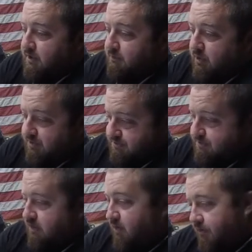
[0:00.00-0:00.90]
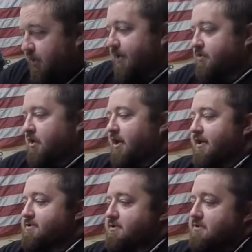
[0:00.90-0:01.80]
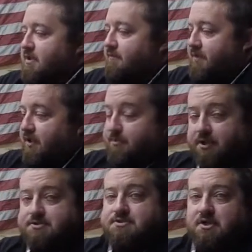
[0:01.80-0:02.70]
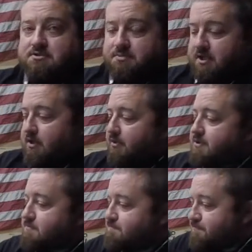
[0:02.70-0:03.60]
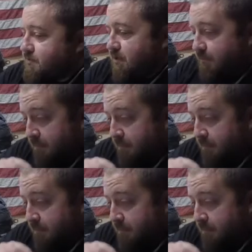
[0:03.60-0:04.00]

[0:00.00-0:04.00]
because it's got all the electrolytes and stuff in it. Plus it's got some calories. So